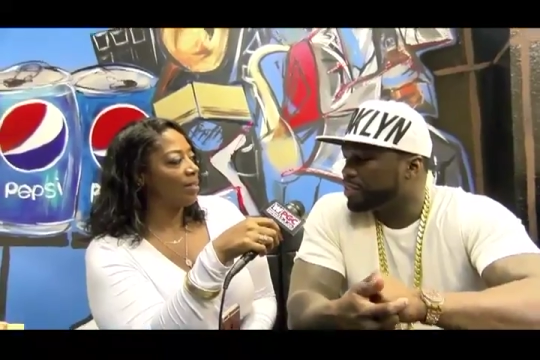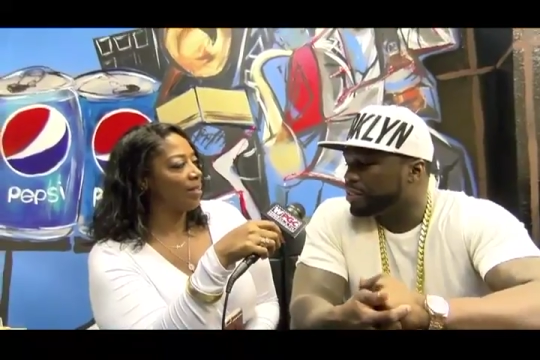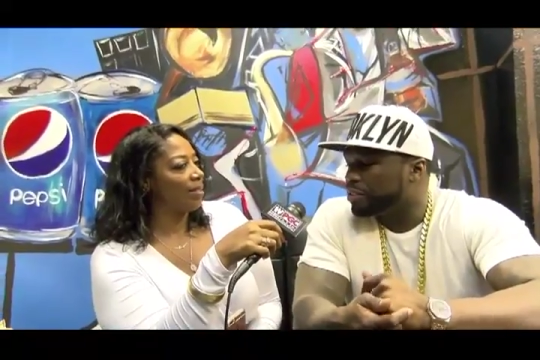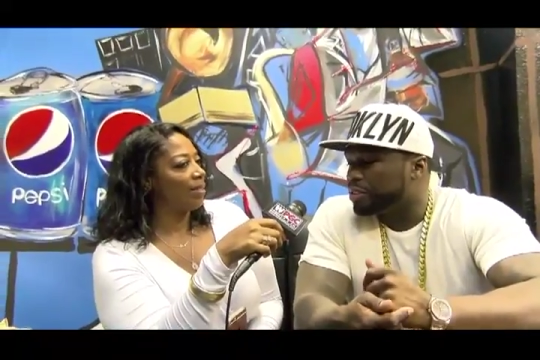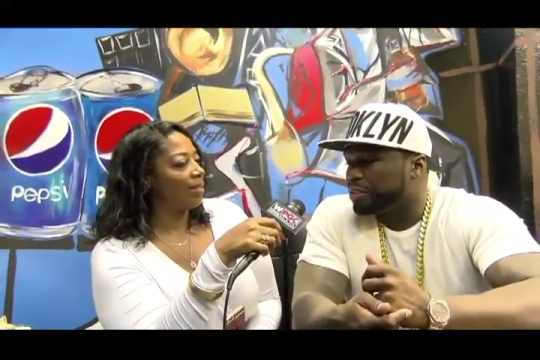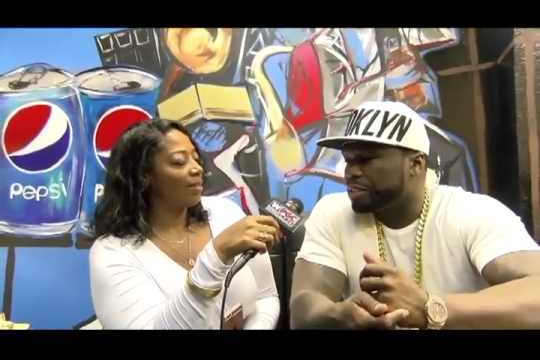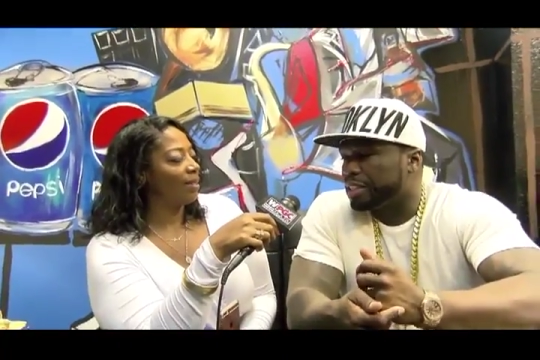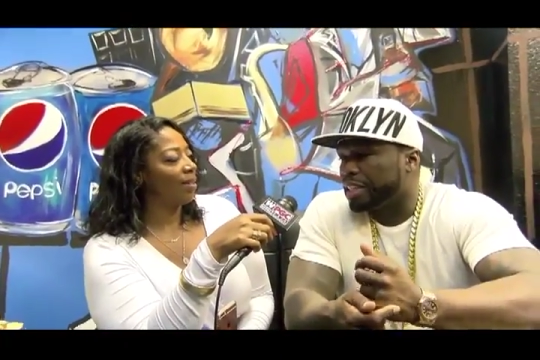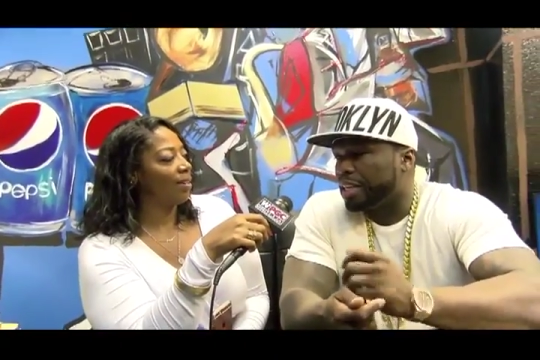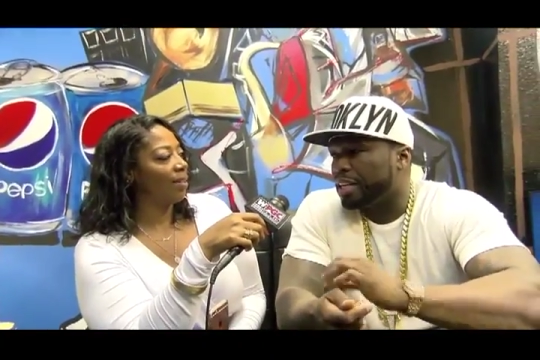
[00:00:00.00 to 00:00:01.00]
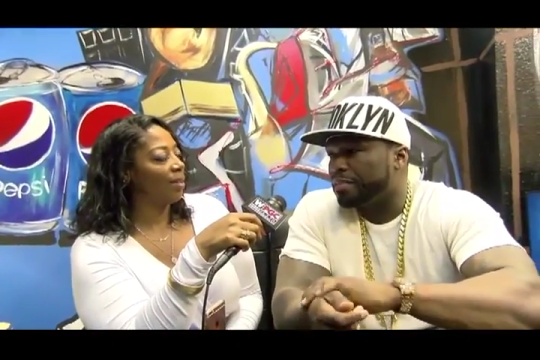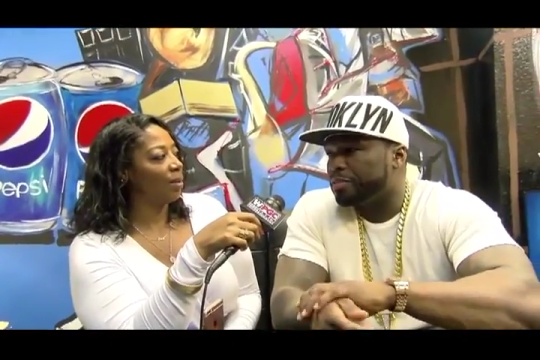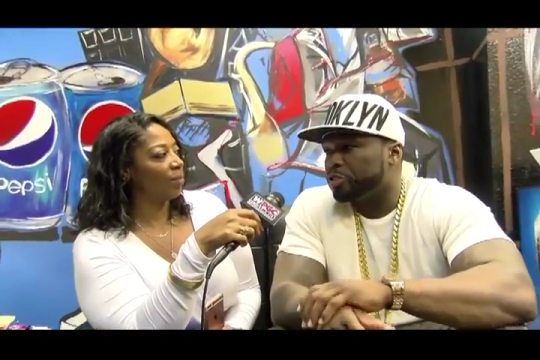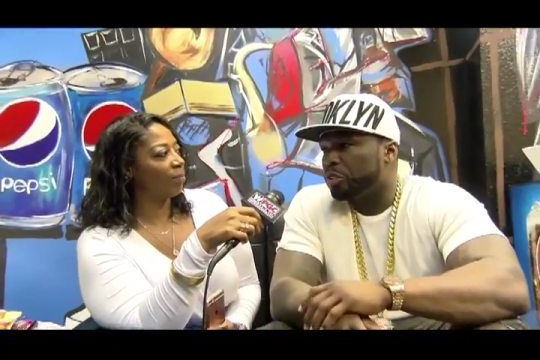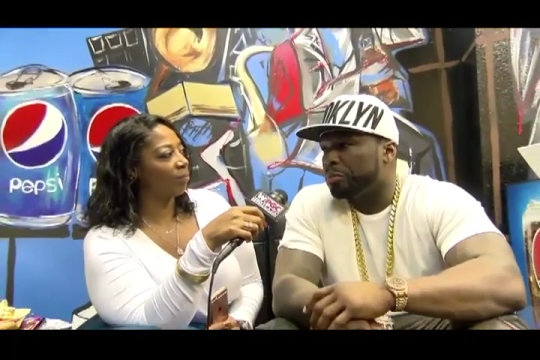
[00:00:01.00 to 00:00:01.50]
Speaker 1: you know, serious. Like I
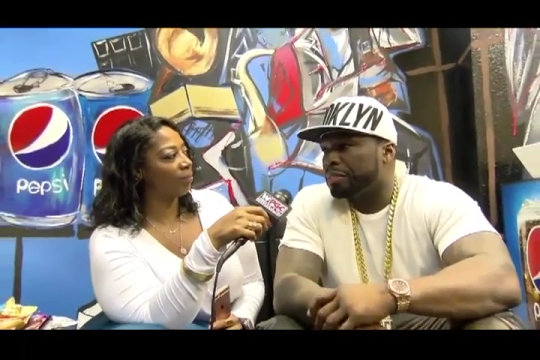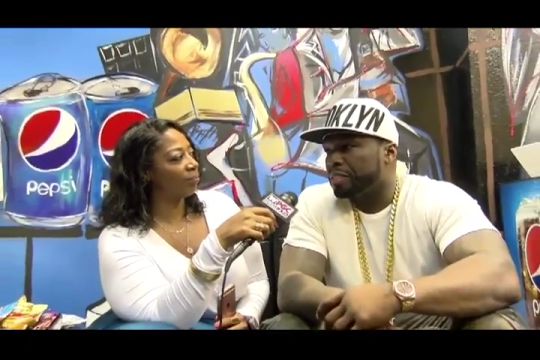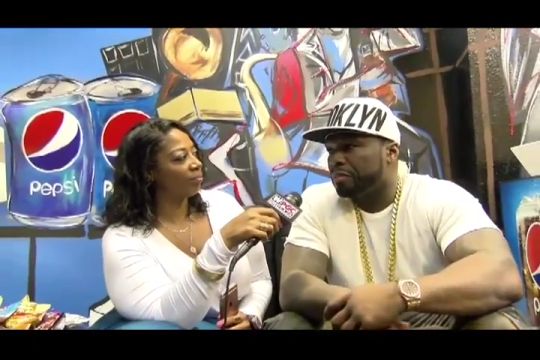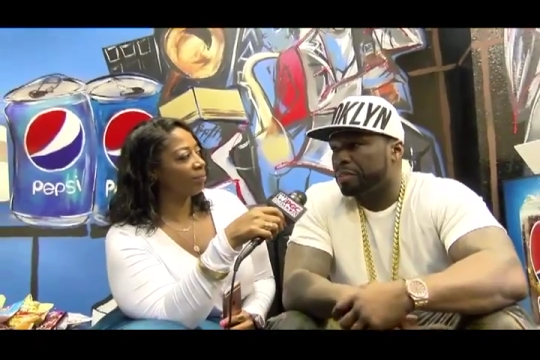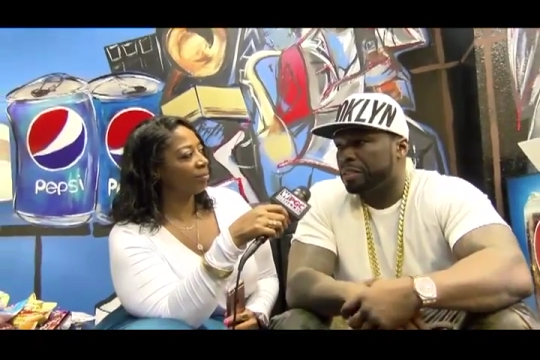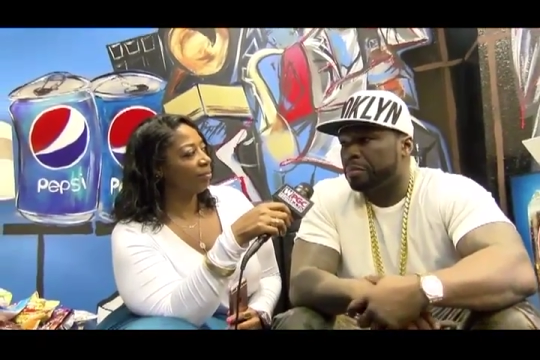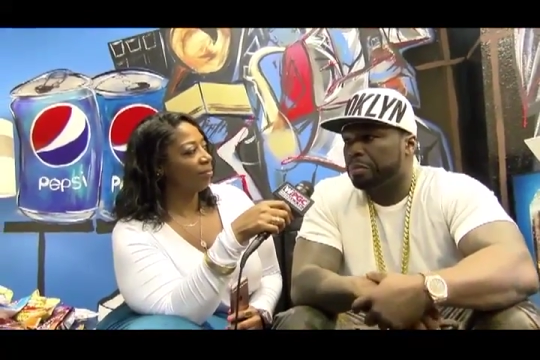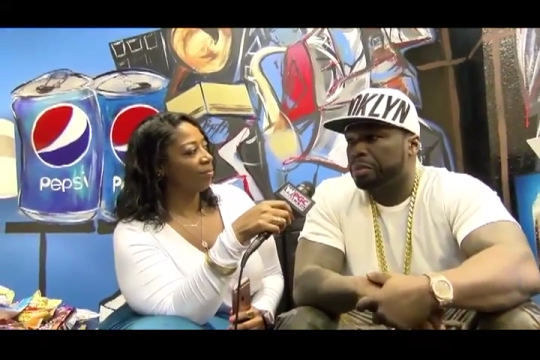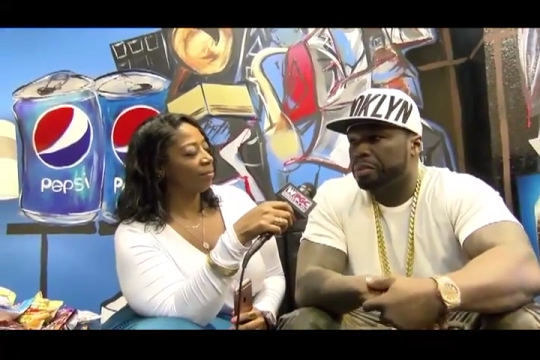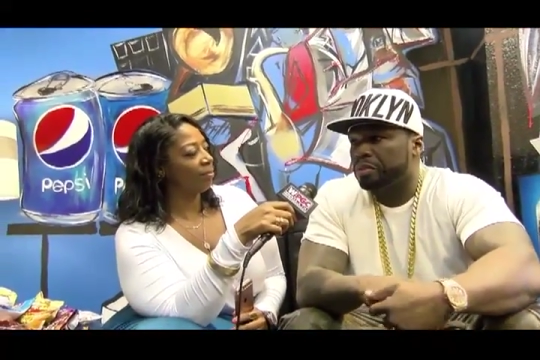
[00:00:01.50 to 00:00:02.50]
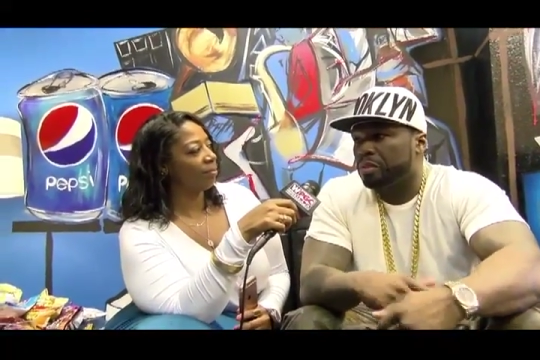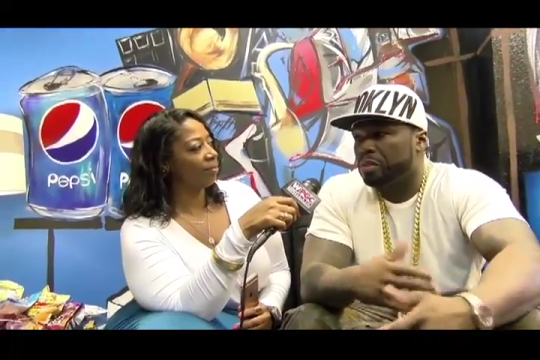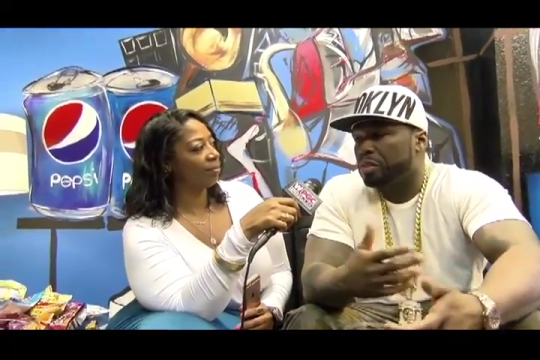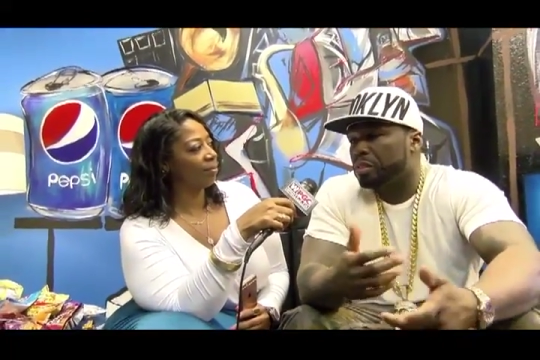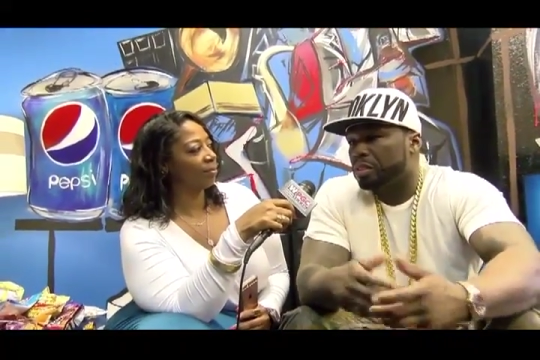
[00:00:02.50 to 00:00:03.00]
enjoy myself at some points,
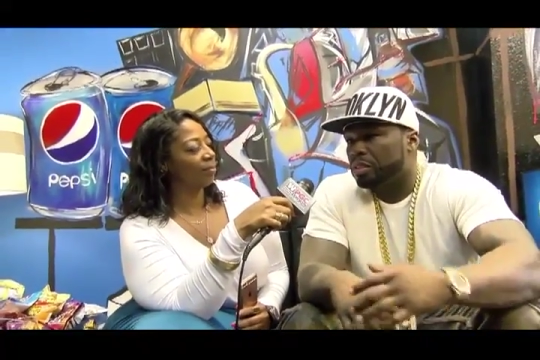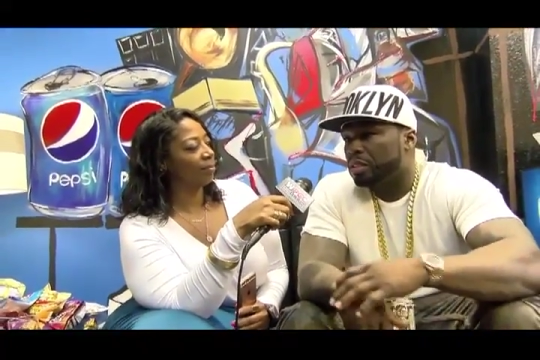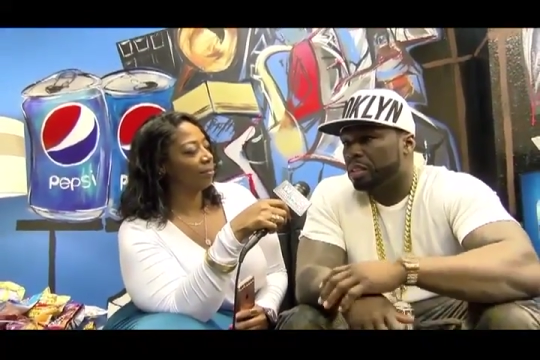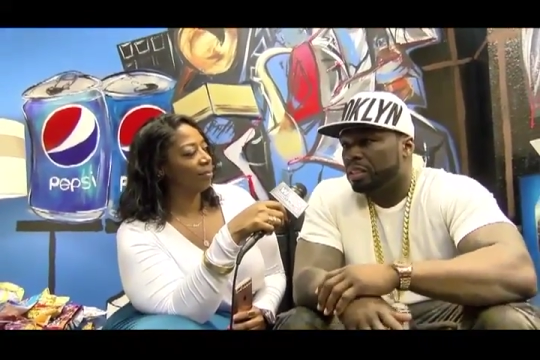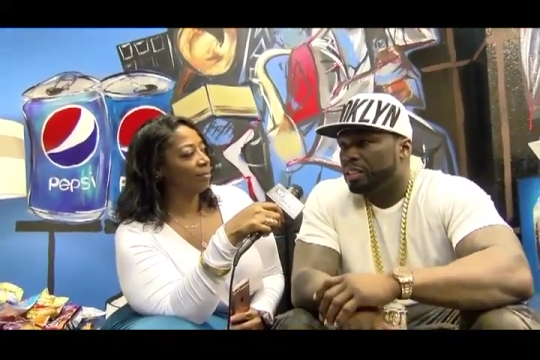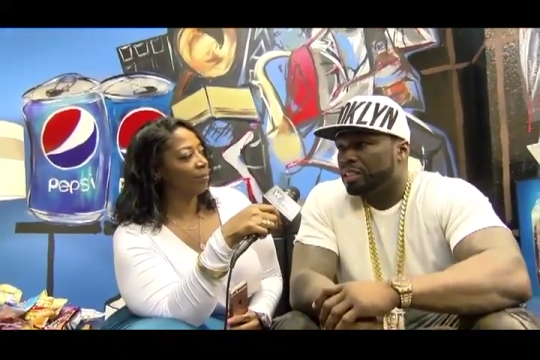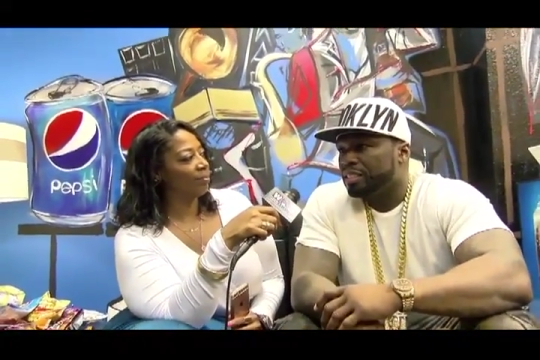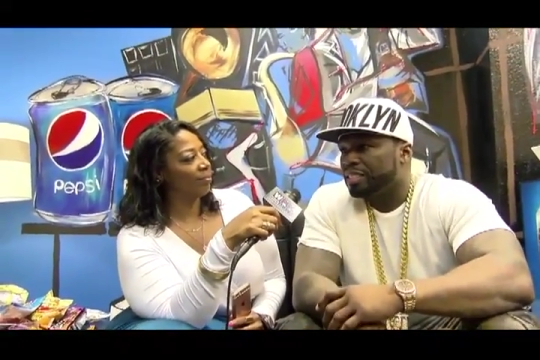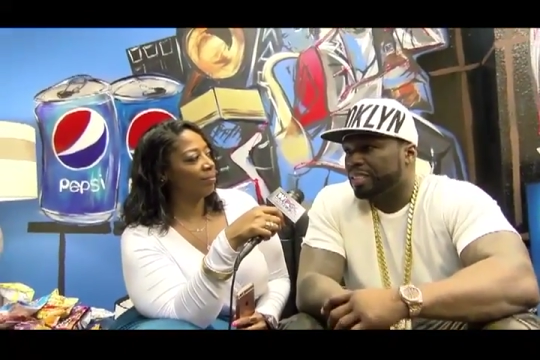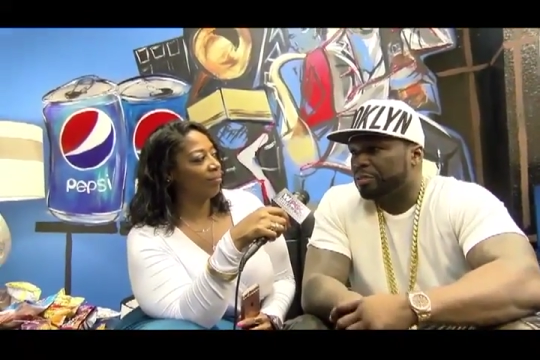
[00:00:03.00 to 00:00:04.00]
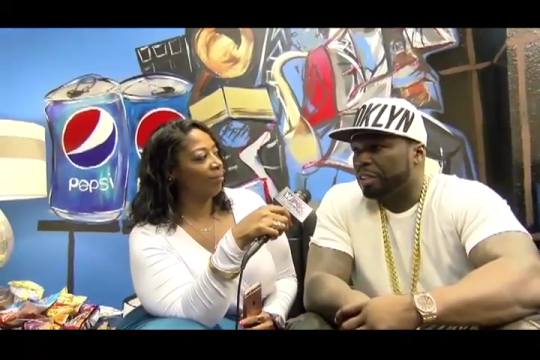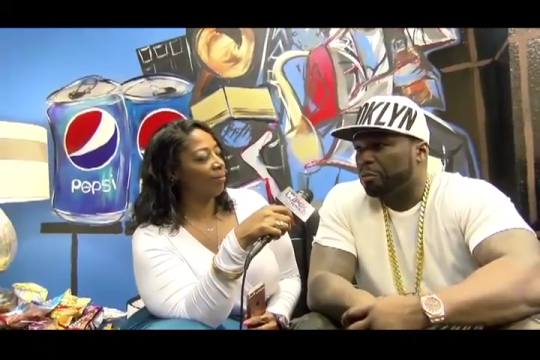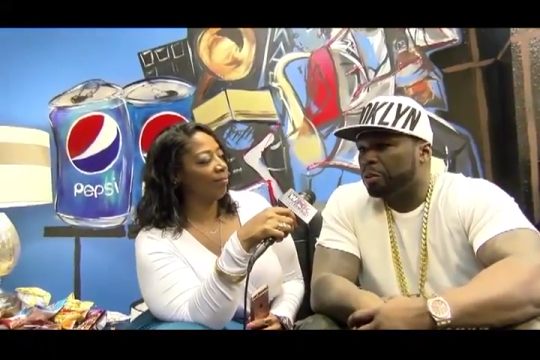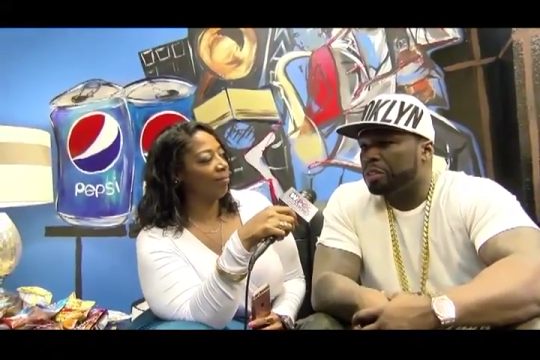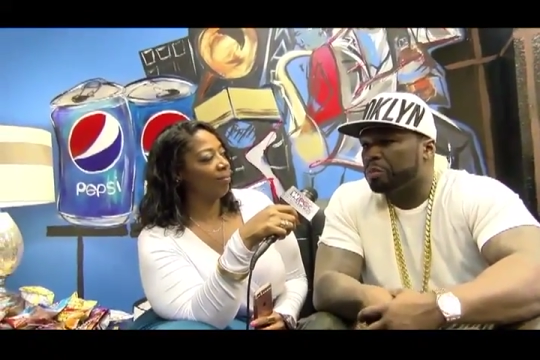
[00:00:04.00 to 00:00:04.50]
or like
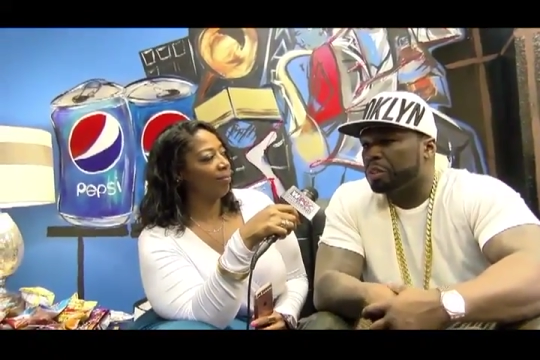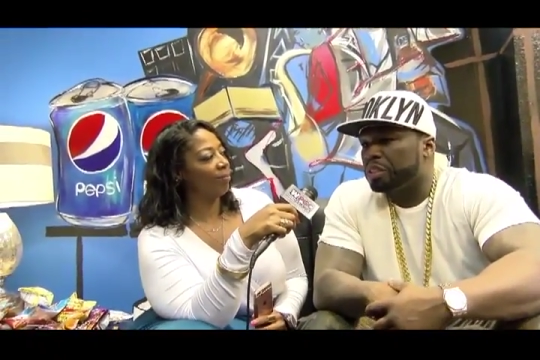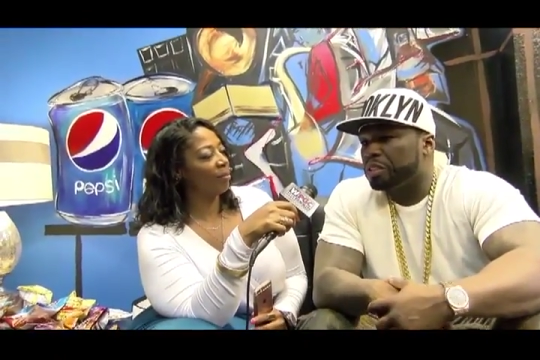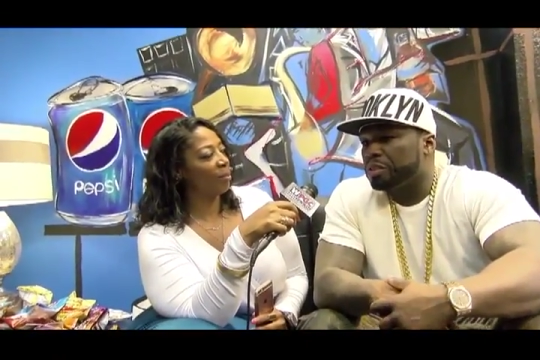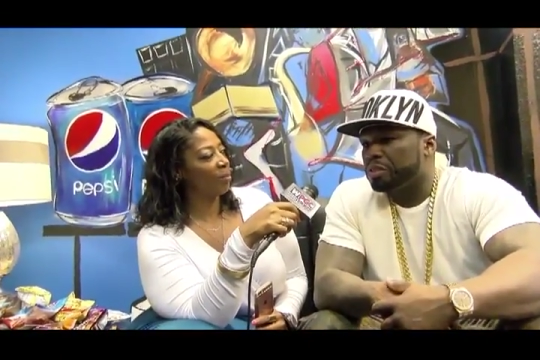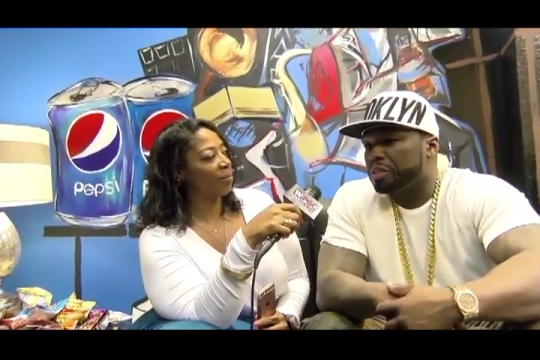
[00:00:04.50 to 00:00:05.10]
like when when are you